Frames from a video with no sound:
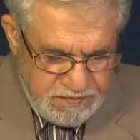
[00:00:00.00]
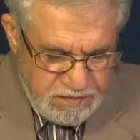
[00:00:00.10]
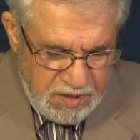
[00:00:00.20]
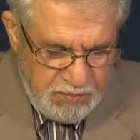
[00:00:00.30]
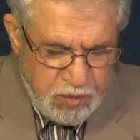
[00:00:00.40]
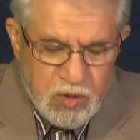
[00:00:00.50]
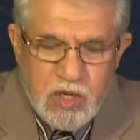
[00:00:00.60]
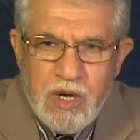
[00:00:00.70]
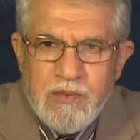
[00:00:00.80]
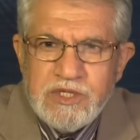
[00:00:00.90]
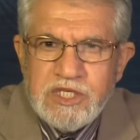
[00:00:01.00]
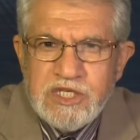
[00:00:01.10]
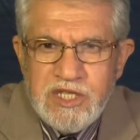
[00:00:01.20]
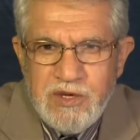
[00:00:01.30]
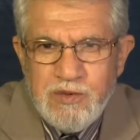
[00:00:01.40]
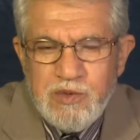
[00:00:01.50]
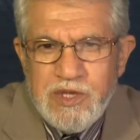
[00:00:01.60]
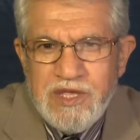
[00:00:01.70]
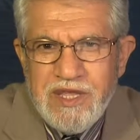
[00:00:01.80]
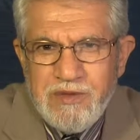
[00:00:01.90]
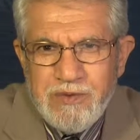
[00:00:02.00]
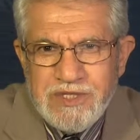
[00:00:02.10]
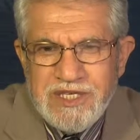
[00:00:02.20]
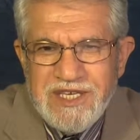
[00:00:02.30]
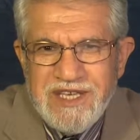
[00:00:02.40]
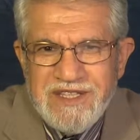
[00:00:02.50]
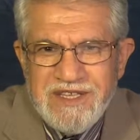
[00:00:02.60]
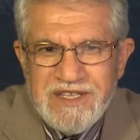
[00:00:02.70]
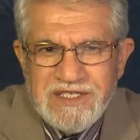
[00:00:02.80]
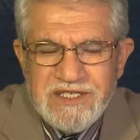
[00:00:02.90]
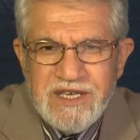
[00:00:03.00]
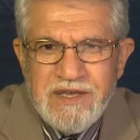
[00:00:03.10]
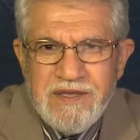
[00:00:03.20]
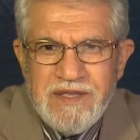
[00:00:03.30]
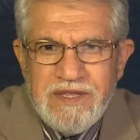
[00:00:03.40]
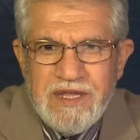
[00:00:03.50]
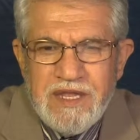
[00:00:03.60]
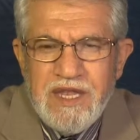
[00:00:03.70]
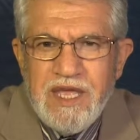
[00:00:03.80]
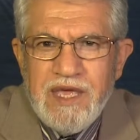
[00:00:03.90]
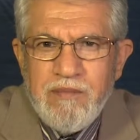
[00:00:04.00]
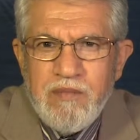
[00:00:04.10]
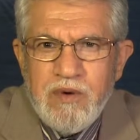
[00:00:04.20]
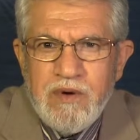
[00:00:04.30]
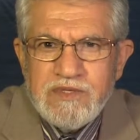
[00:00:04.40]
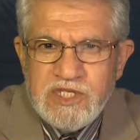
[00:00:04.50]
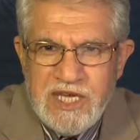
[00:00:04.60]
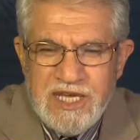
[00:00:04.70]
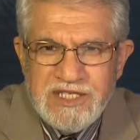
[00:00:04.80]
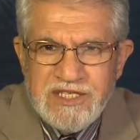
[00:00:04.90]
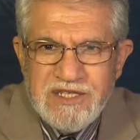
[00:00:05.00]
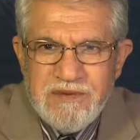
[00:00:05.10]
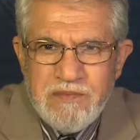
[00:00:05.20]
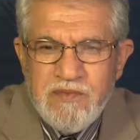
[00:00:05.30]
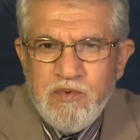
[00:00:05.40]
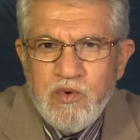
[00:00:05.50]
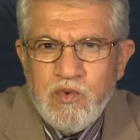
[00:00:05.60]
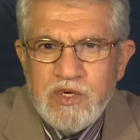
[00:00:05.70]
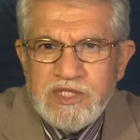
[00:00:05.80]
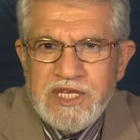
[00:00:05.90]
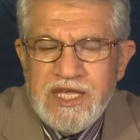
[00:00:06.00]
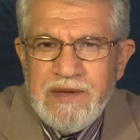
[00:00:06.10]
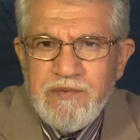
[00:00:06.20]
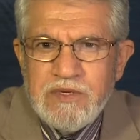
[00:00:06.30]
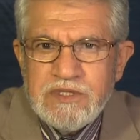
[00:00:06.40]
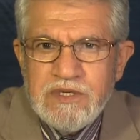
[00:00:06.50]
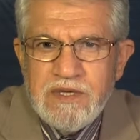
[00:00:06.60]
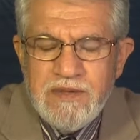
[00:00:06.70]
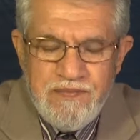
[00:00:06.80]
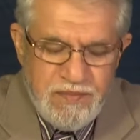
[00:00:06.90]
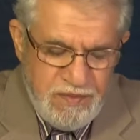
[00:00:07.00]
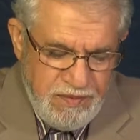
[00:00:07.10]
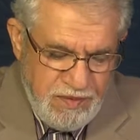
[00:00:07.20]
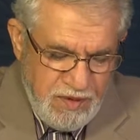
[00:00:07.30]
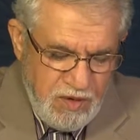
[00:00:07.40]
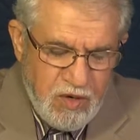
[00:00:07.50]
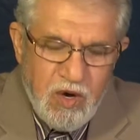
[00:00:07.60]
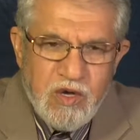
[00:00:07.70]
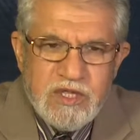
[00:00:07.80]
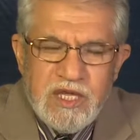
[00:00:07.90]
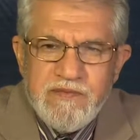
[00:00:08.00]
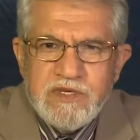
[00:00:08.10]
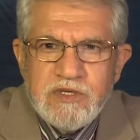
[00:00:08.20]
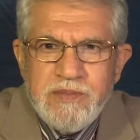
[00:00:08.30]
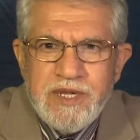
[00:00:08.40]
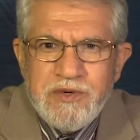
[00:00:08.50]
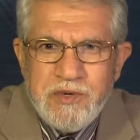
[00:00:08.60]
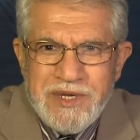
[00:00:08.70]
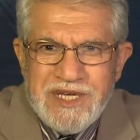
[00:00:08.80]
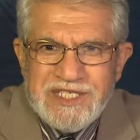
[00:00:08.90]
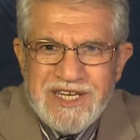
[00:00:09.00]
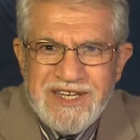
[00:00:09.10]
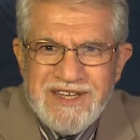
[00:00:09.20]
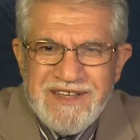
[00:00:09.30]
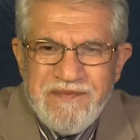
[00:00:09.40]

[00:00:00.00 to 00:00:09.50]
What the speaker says: my program, which is new today that you see it. It is the name changed. Before the name was God Invisible Creation.